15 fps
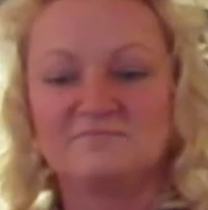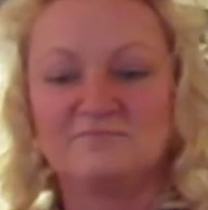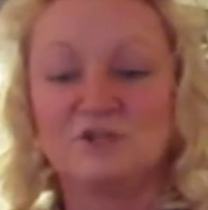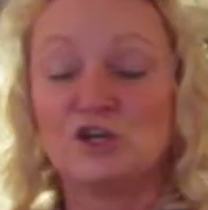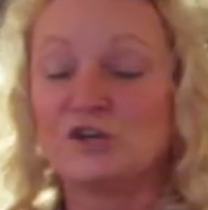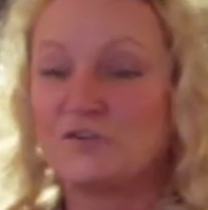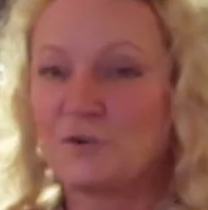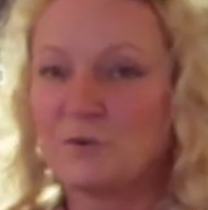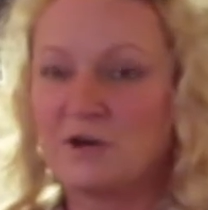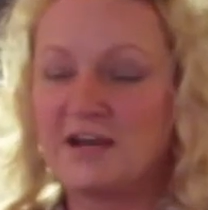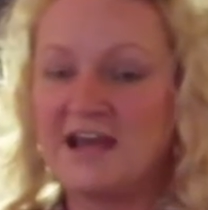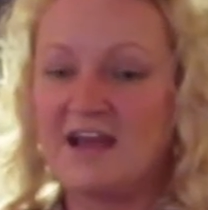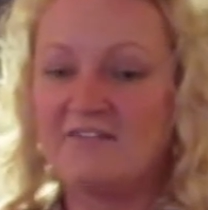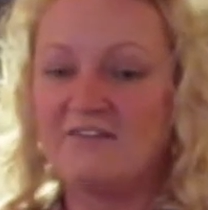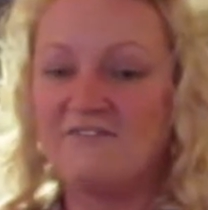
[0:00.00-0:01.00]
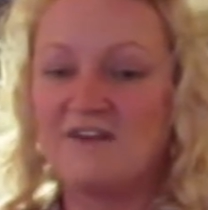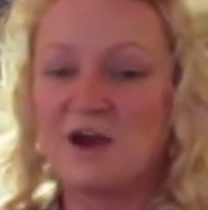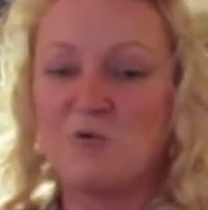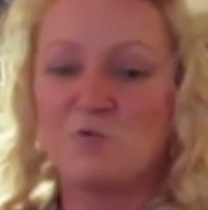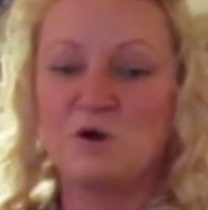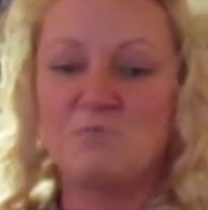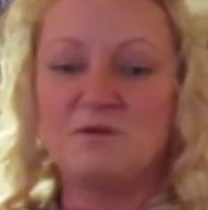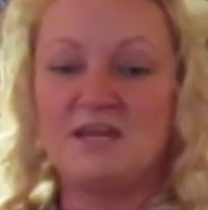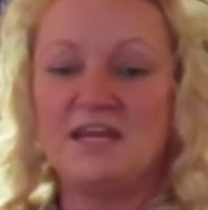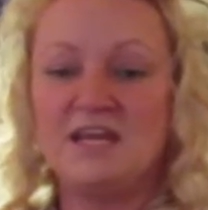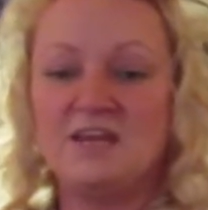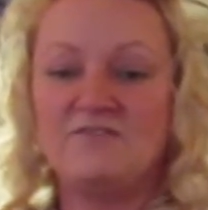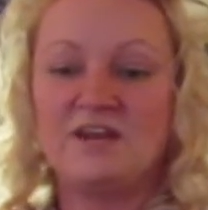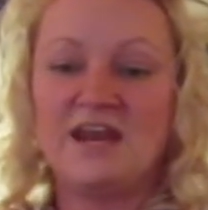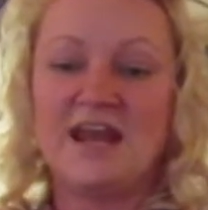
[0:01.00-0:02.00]
Looked for one, haven't found one, but he
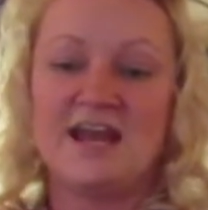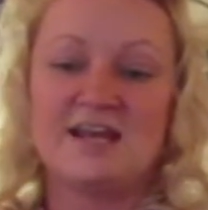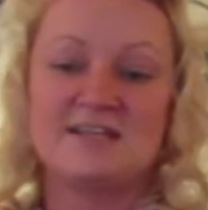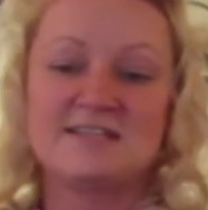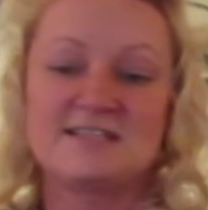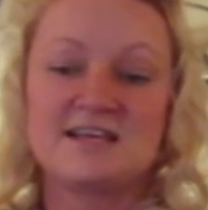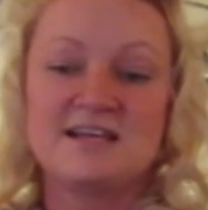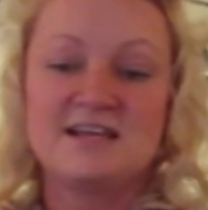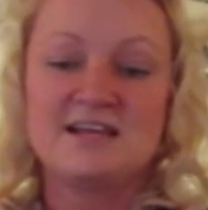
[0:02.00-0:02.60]
even has